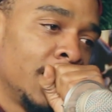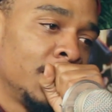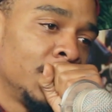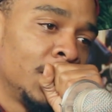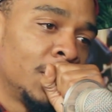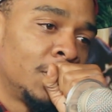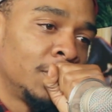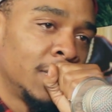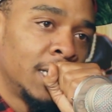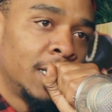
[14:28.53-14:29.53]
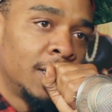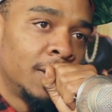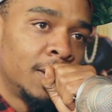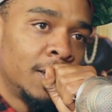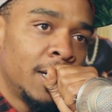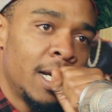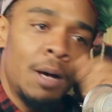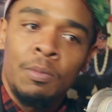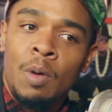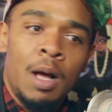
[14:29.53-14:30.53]
And
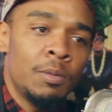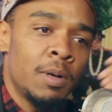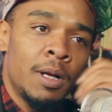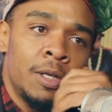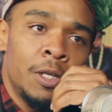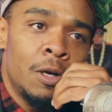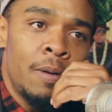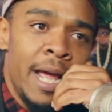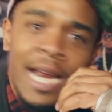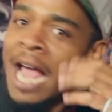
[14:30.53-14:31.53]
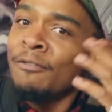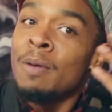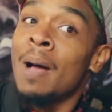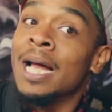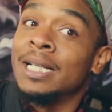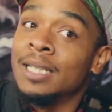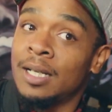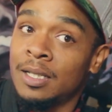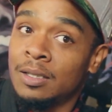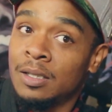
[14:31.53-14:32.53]
I and everybody
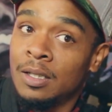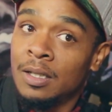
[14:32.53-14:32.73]
does.